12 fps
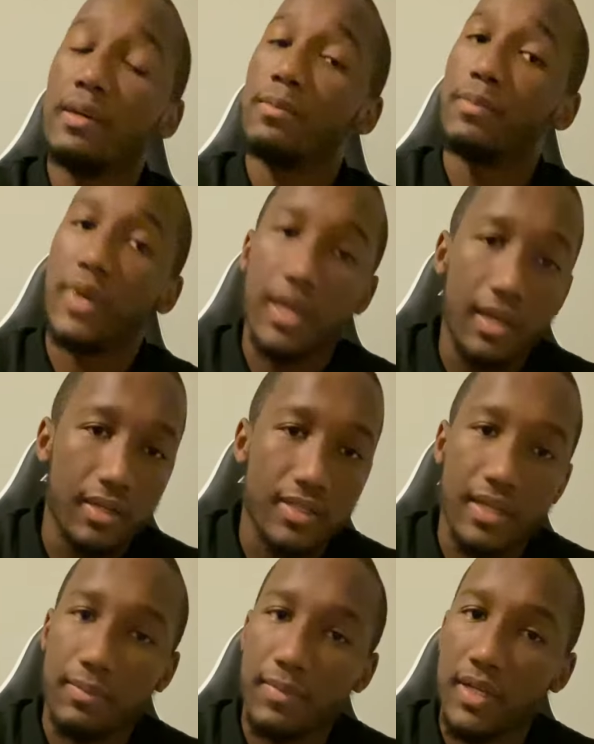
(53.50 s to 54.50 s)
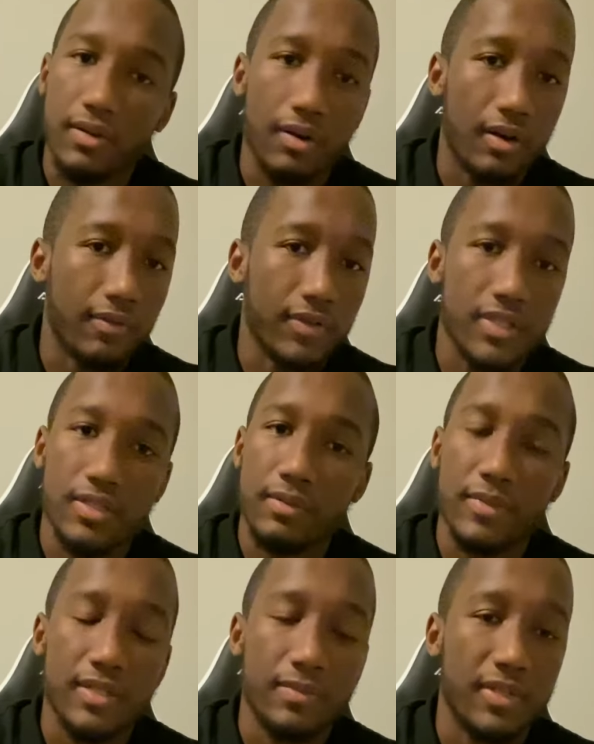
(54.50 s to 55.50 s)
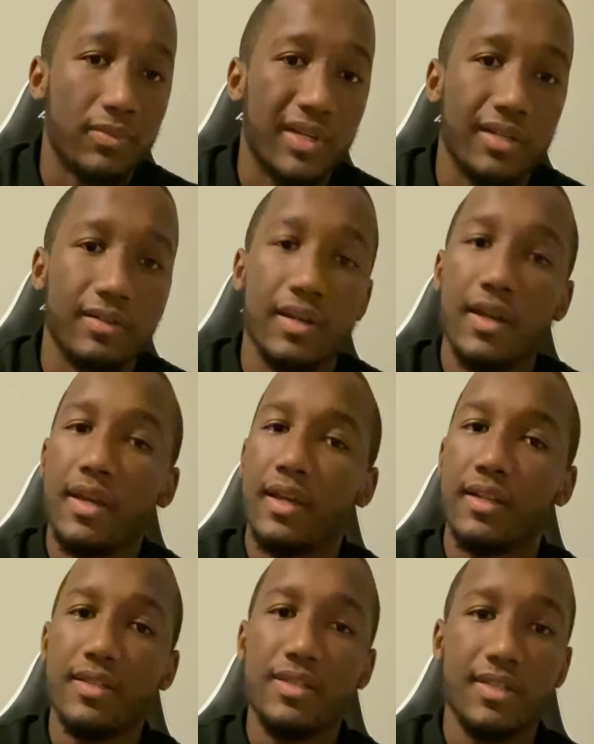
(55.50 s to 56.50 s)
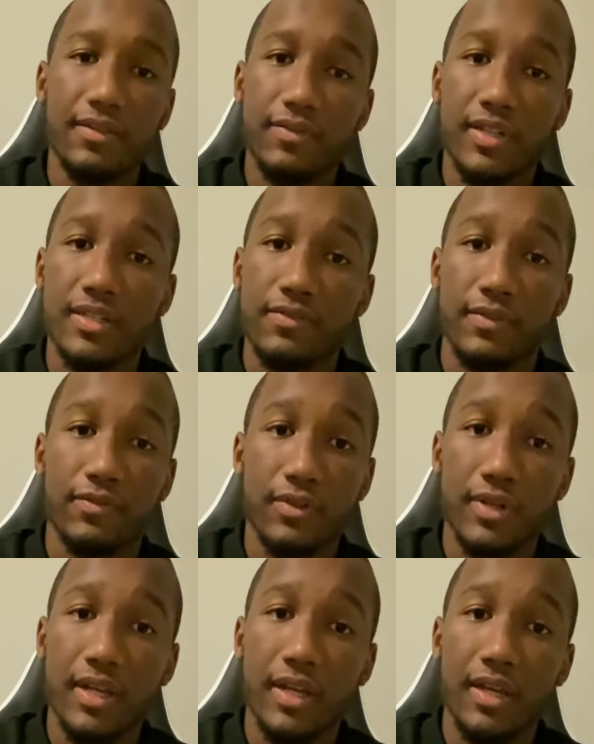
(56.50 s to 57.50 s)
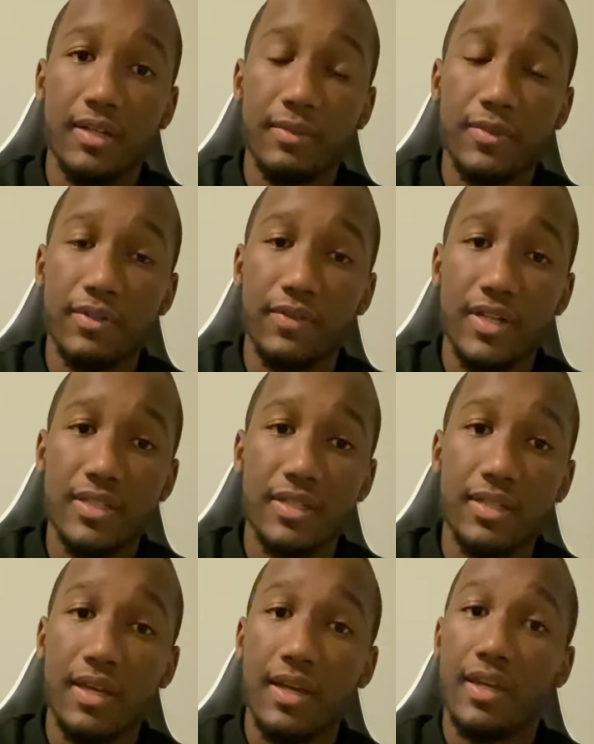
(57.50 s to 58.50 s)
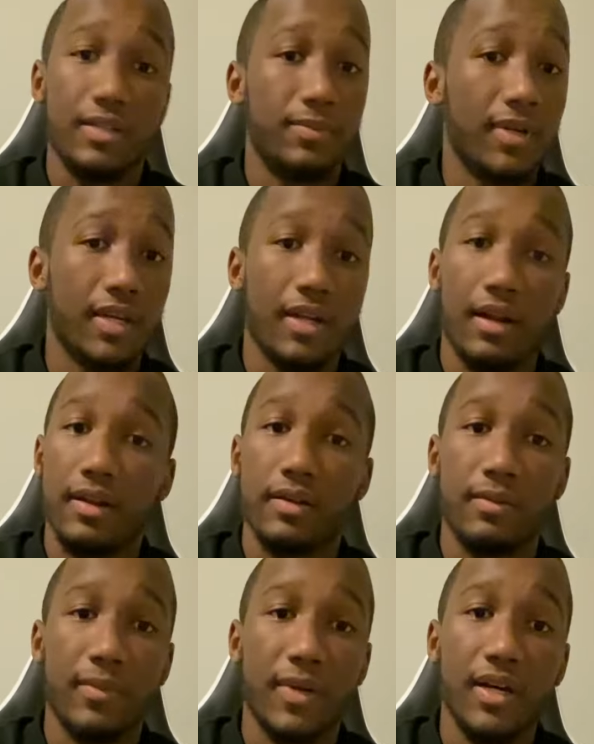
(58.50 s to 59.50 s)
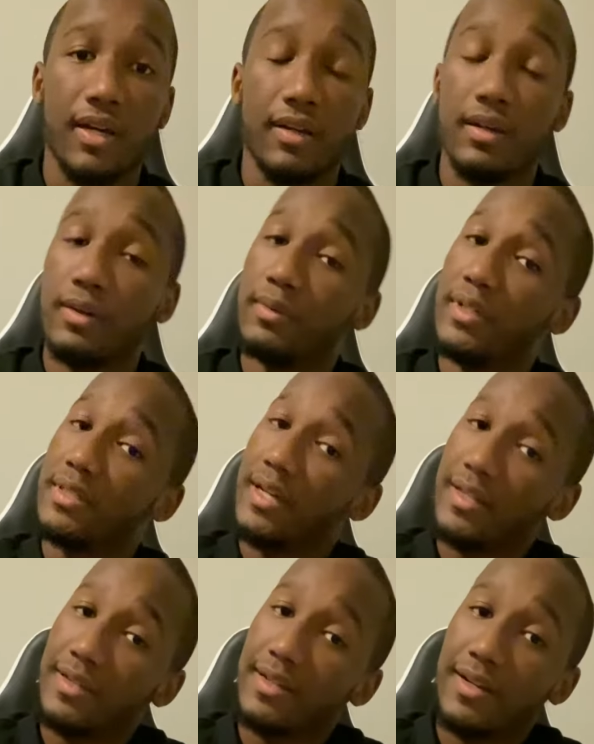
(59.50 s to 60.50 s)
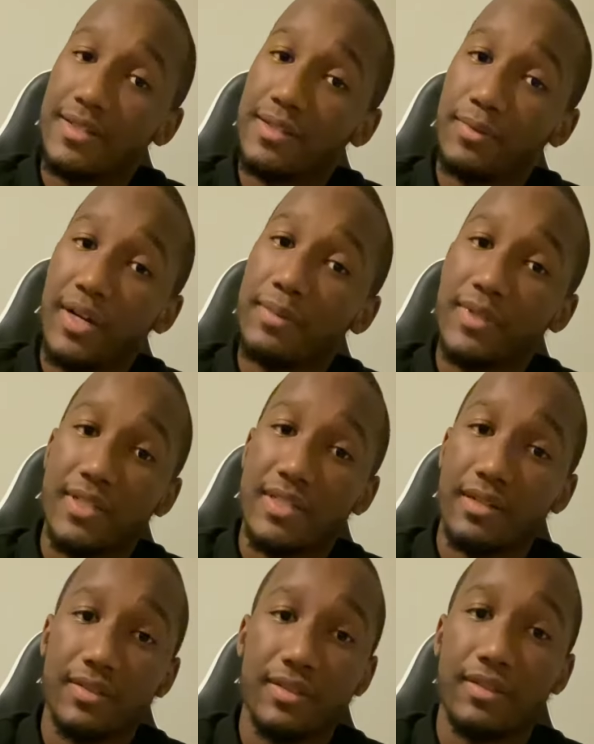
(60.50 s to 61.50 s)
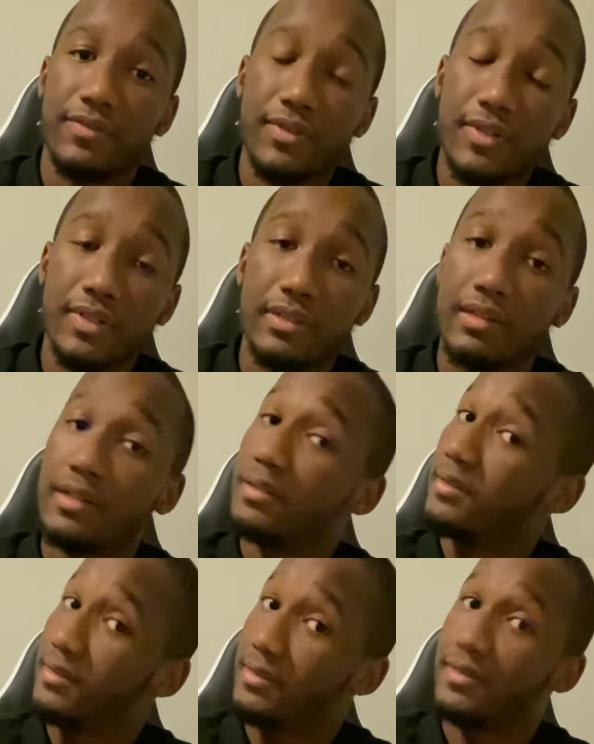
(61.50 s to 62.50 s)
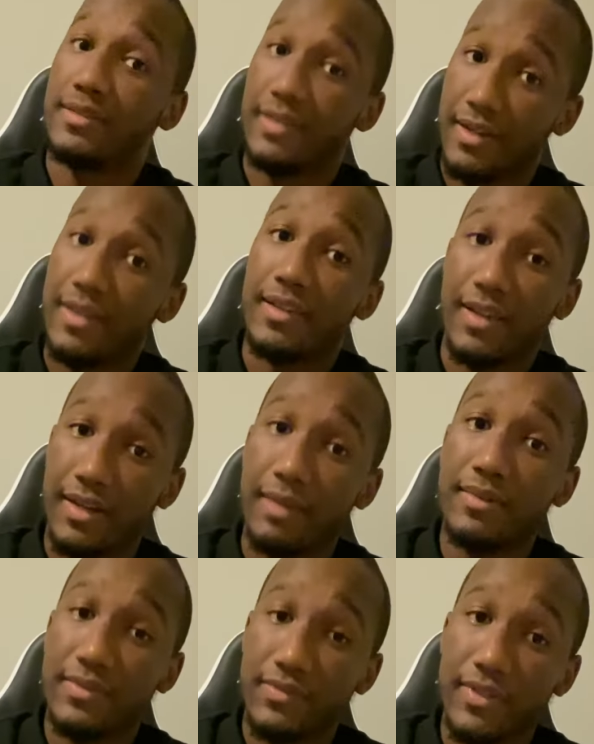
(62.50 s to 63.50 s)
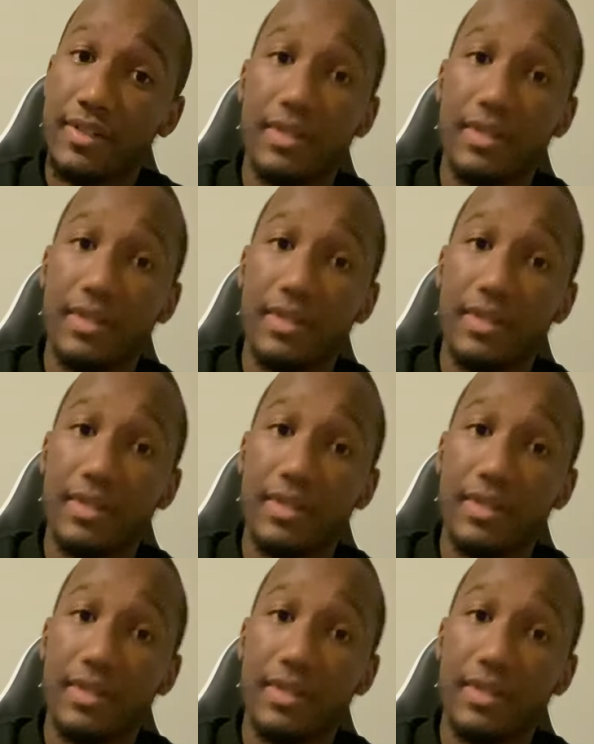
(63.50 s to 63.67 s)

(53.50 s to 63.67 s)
man, does that make your offense so much, much better. And this defense for Florida A&M University is playing out of their mind, which I can kind of see why, because out there in Florida, that atmosphere